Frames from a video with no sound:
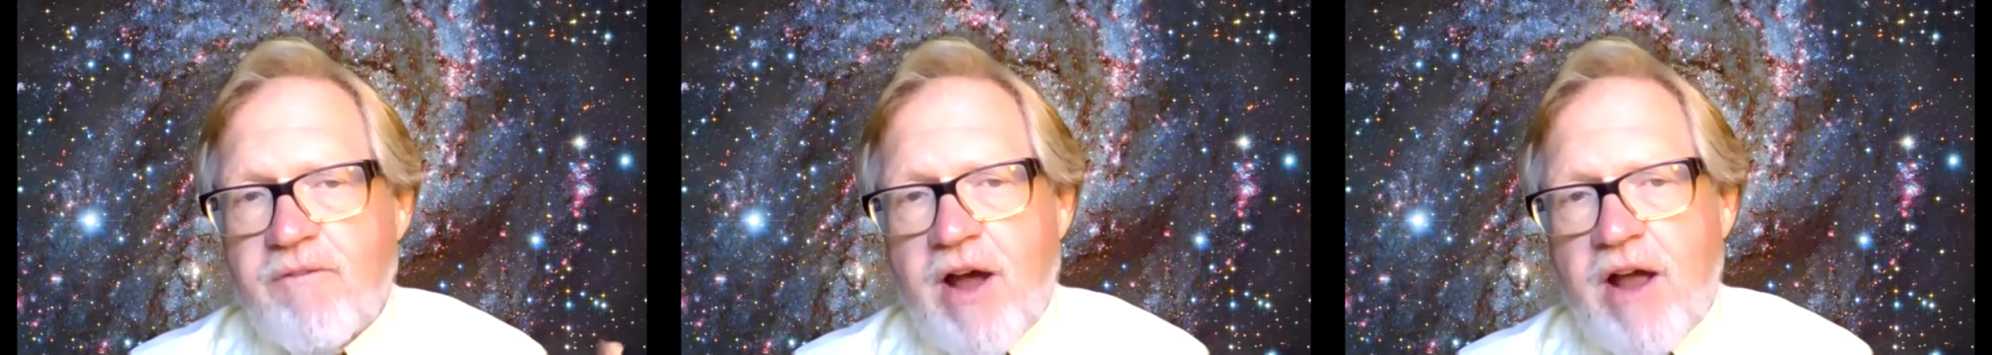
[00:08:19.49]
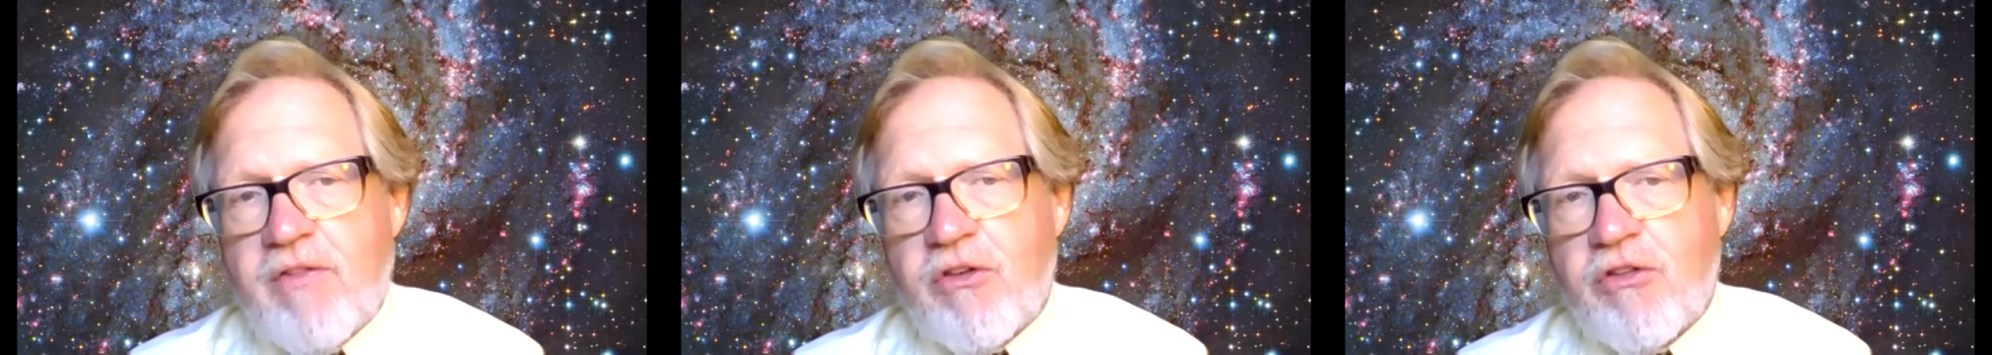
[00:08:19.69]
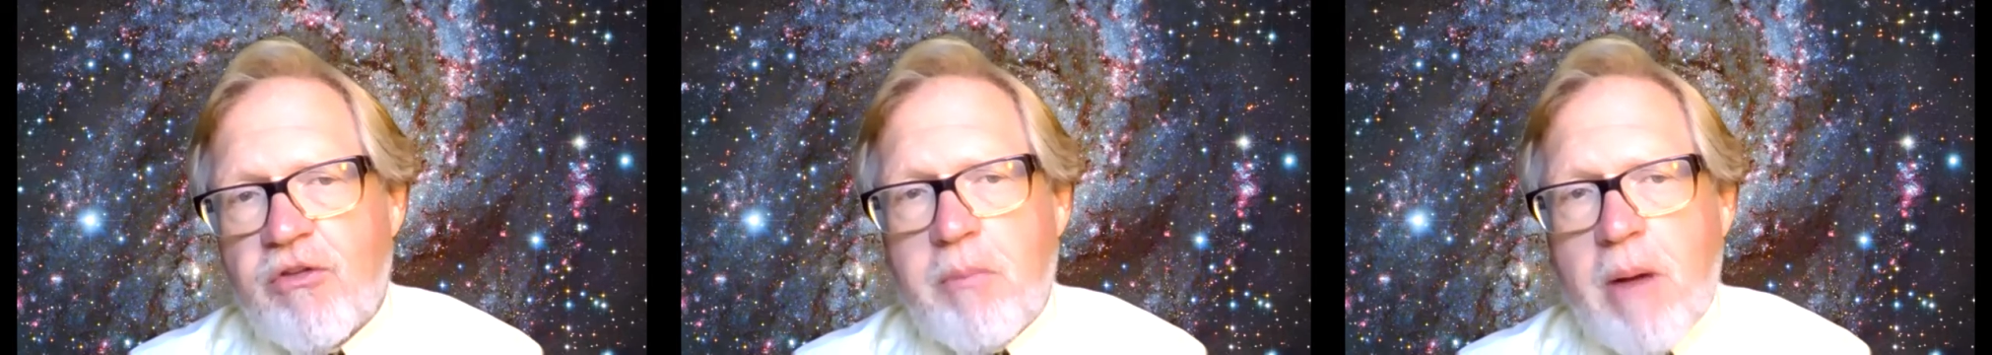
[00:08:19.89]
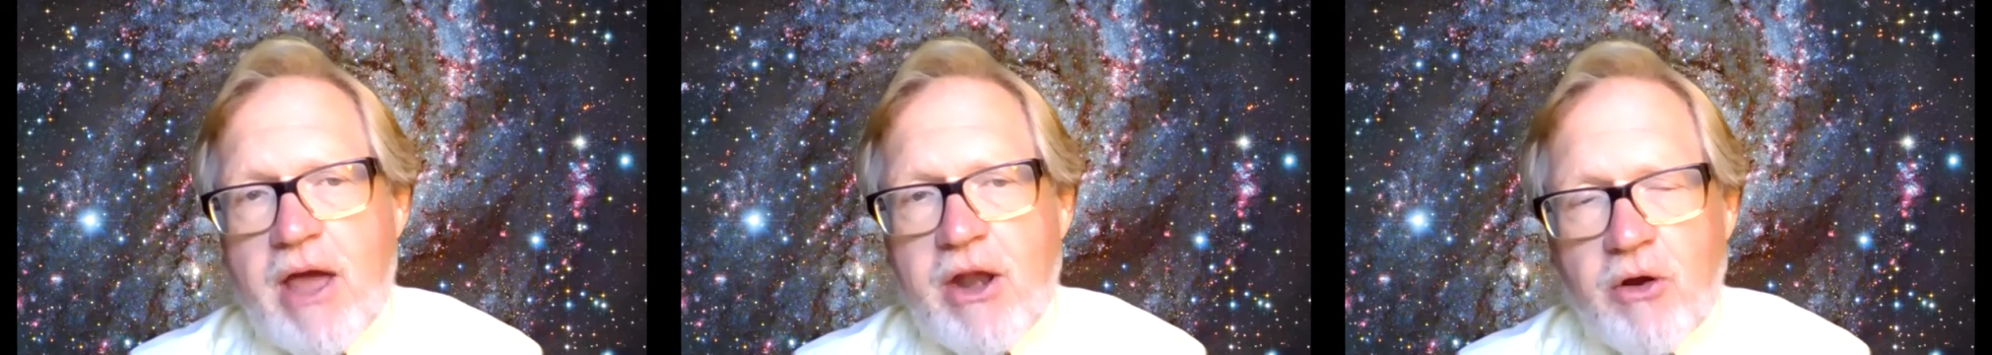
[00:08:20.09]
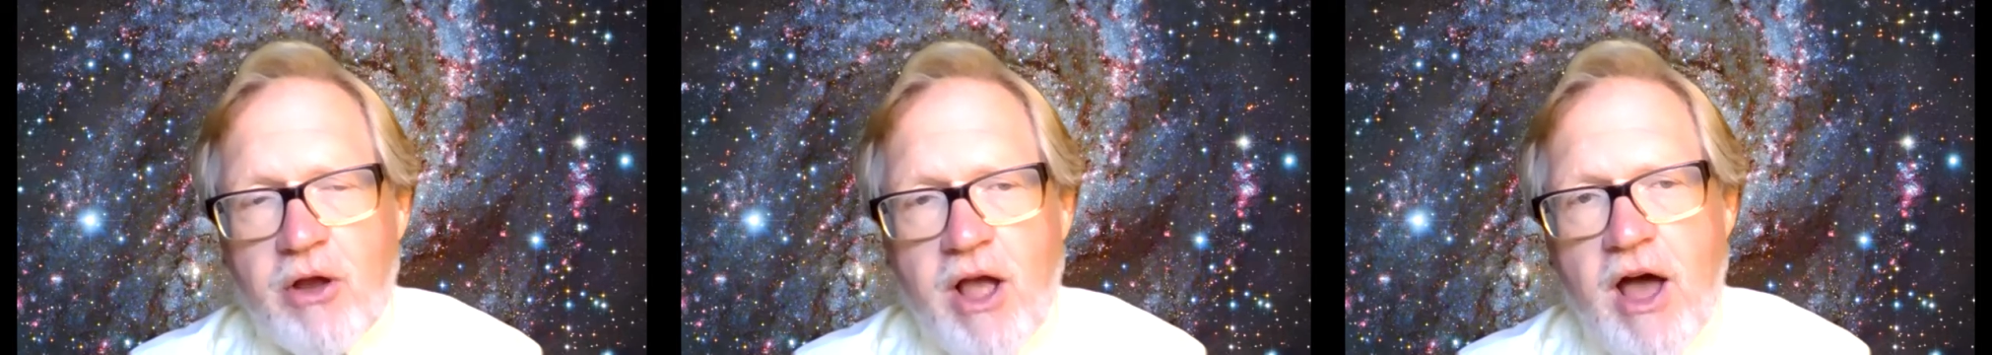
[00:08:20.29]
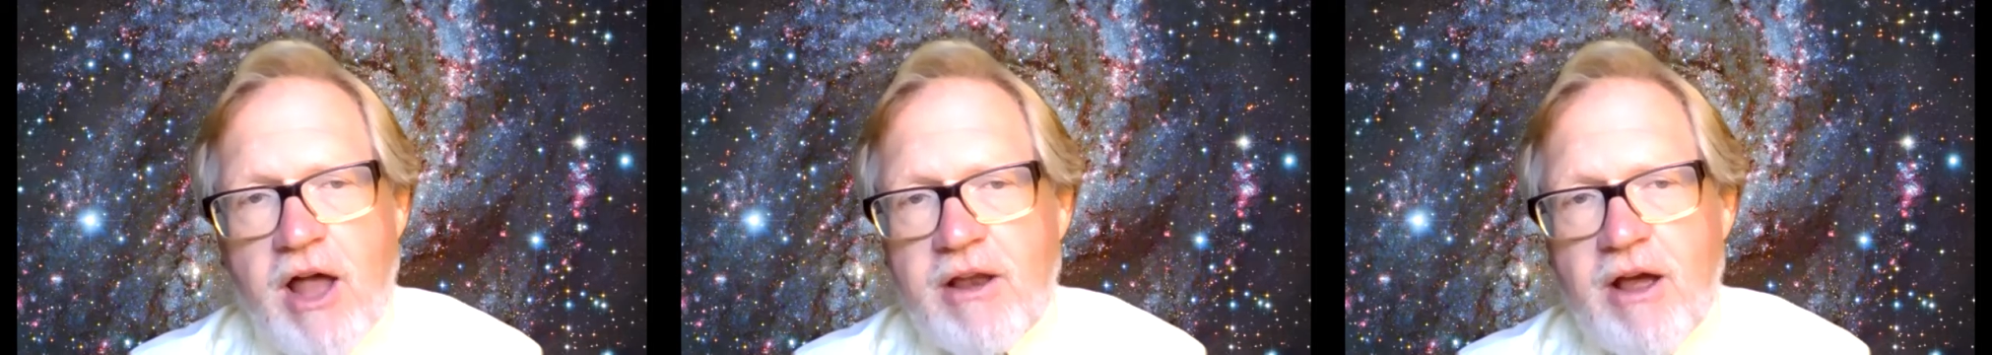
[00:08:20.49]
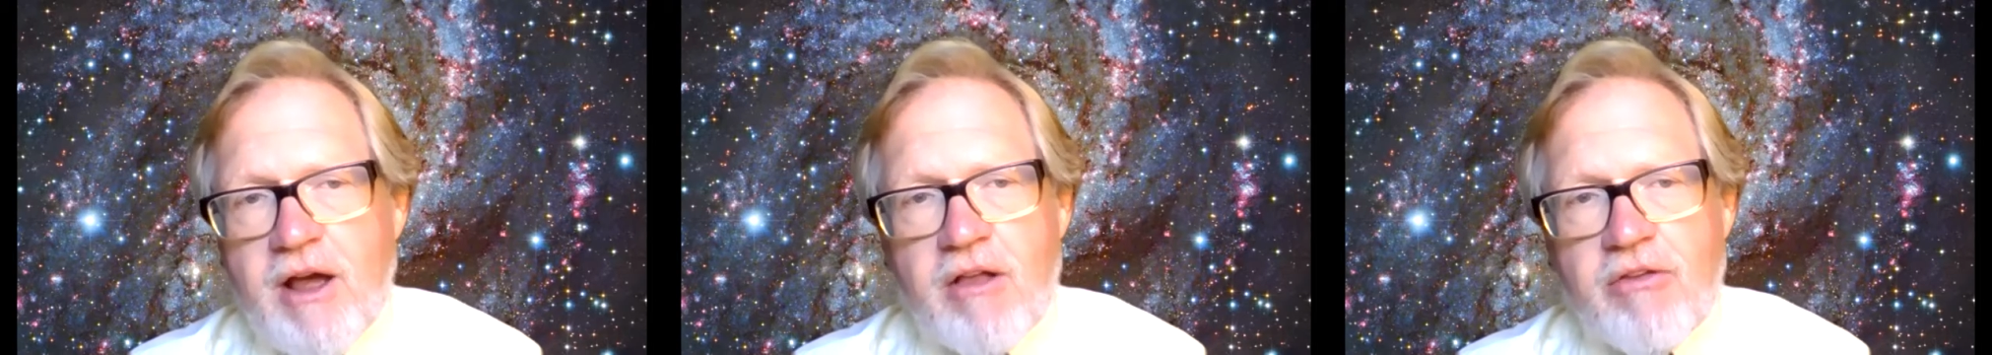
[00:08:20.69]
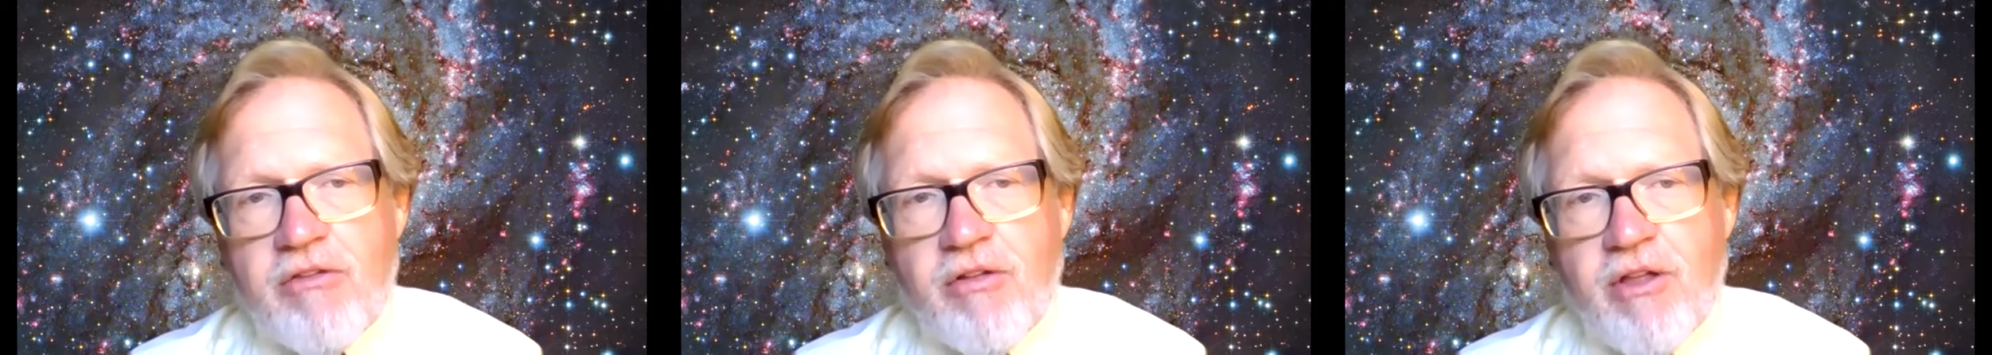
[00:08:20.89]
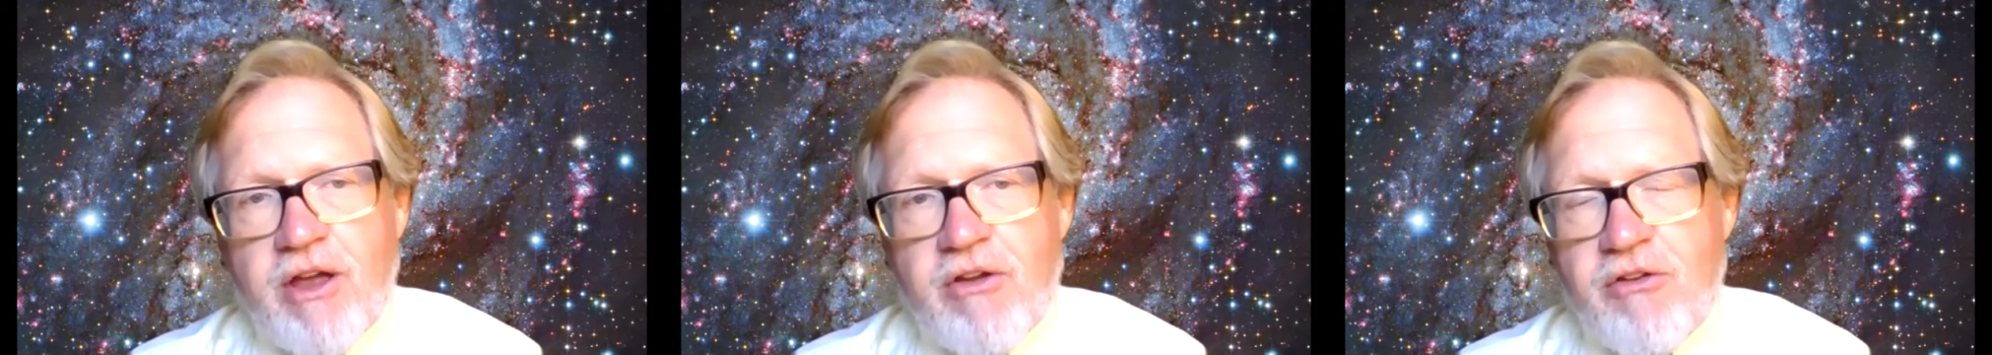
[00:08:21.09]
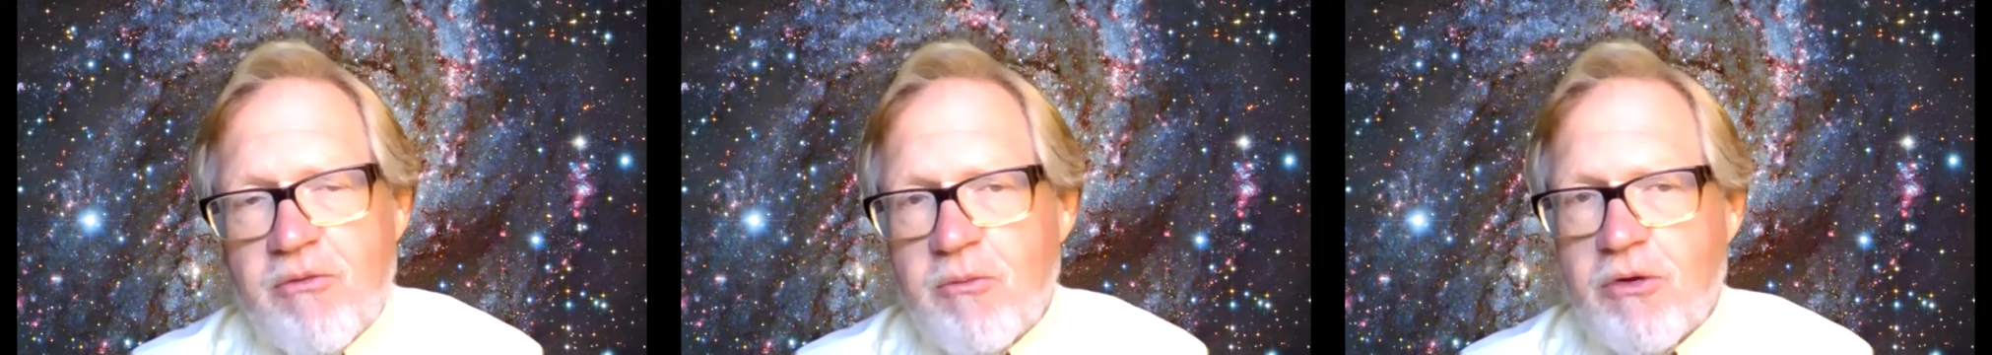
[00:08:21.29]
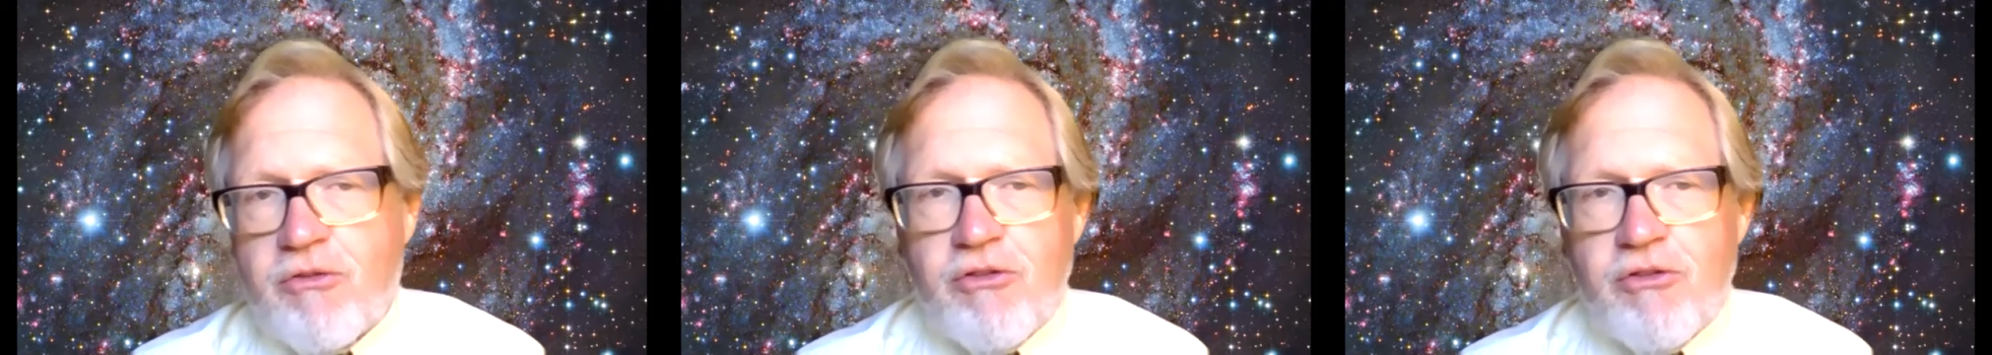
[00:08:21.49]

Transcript: to find the Spider God constellation,